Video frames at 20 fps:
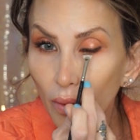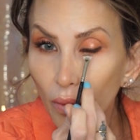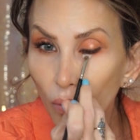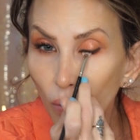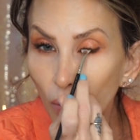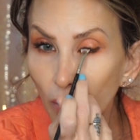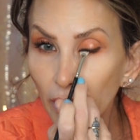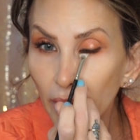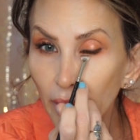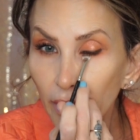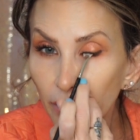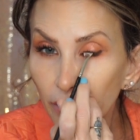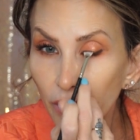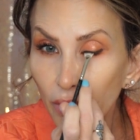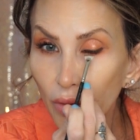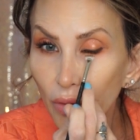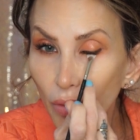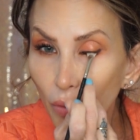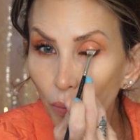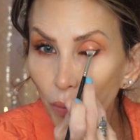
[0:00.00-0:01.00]
when I
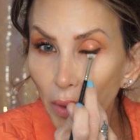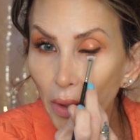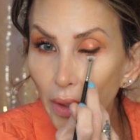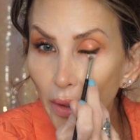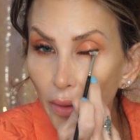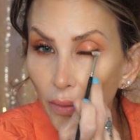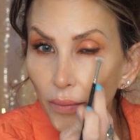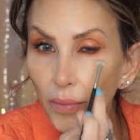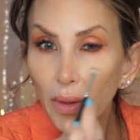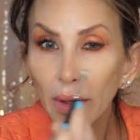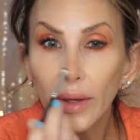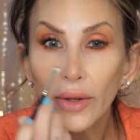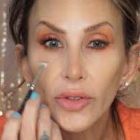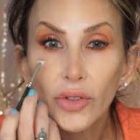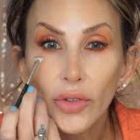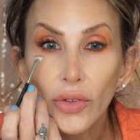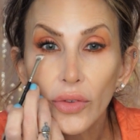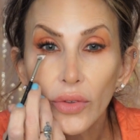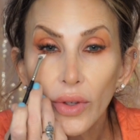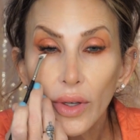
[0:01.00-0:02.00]
do the bottom
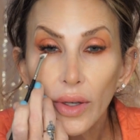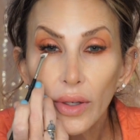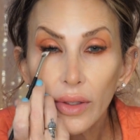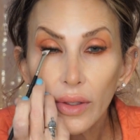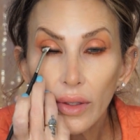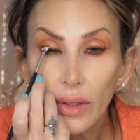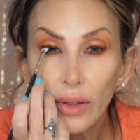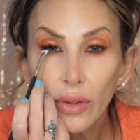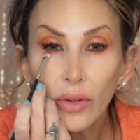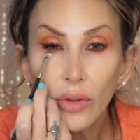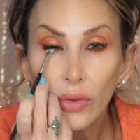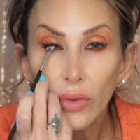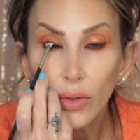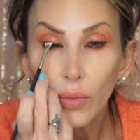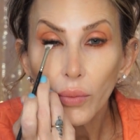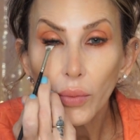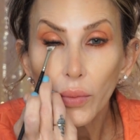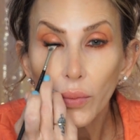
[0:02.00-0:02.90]
lashes. I'm going to use